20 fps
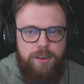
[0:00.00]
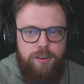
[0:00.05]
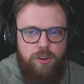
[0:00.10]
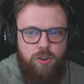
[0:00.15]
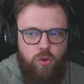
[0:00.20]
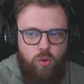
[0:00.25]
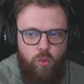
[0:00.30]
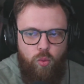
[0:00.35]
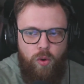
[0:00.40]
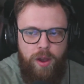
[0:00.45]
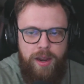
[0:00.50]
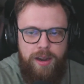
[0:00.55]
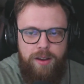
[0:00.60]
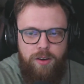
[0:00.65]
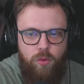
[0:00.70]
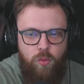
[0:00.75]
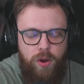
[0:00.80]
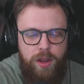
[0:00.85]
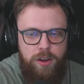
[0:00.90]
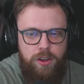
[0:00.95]

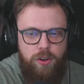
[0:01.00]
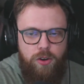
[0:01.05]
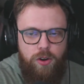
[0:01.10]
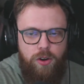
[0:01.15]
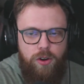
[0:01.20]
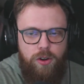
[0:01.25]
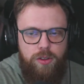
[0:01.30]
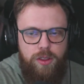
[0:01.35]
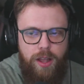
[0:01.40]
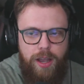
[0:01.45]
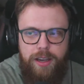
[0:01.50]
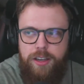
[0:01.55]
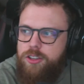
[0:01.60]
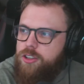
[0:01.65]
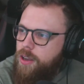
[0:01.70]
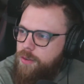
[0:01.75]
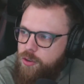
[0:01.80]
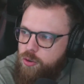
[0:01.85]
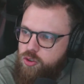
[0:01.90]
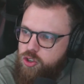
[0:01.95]
when you're like,
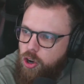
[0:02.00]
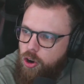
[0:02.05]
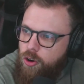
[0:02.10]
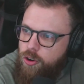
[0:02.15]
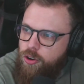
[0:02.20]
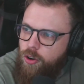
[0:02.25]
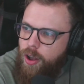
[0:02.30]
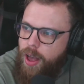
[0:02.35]
if you turn your